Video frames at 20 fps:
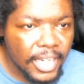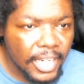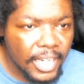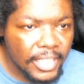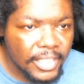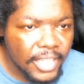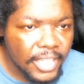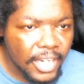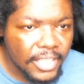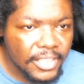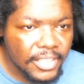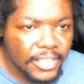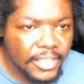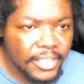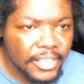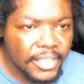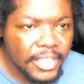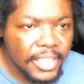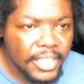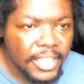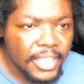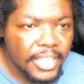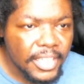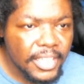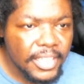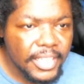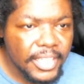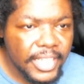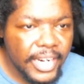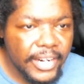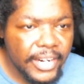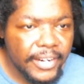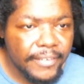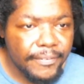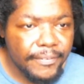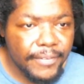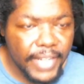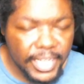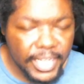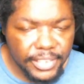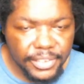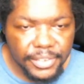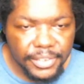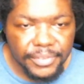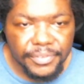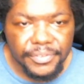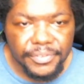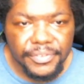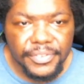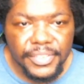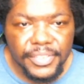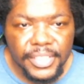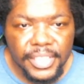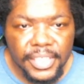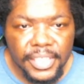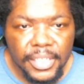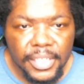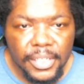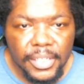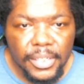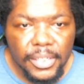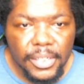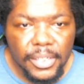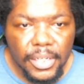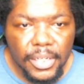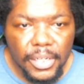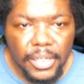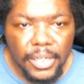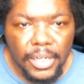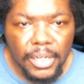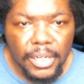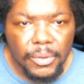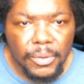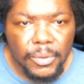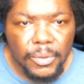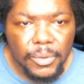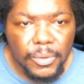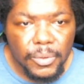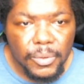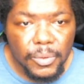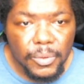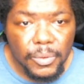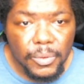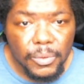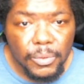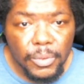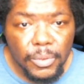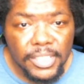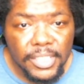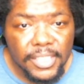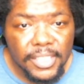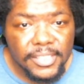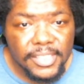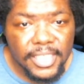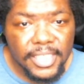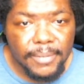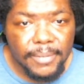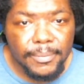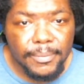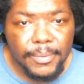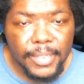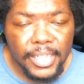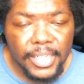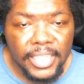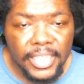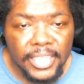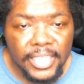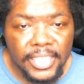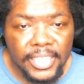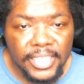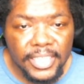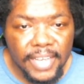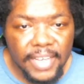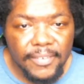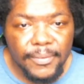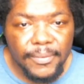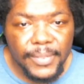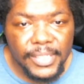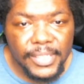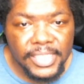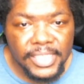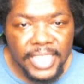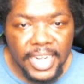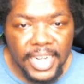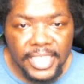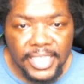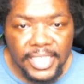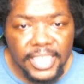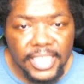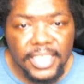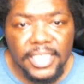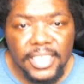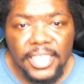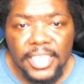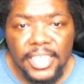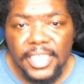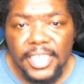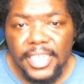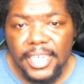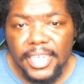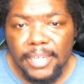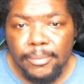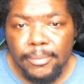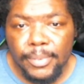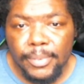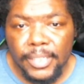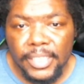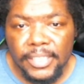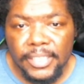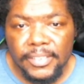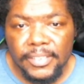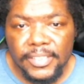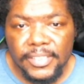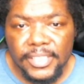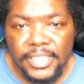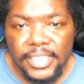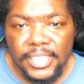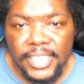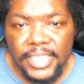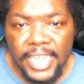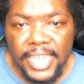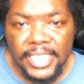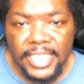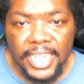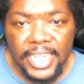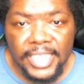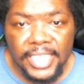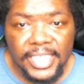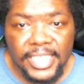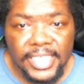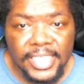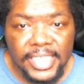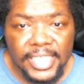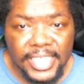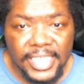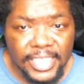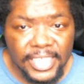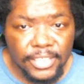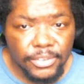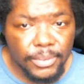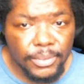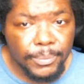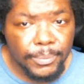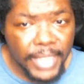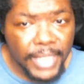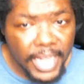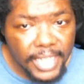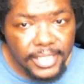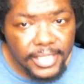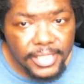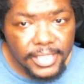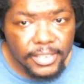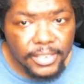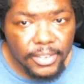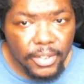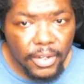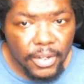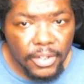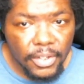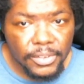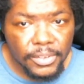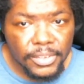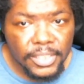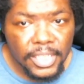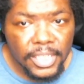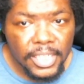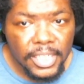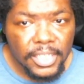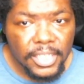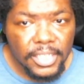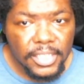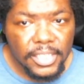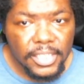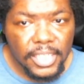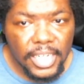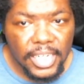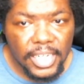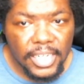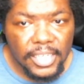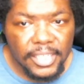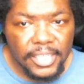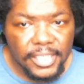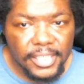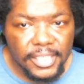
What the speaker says: Dr. Karen Fletcher, who attempts to help Kevin with his DID and believes that DID in extreme cases cause uh,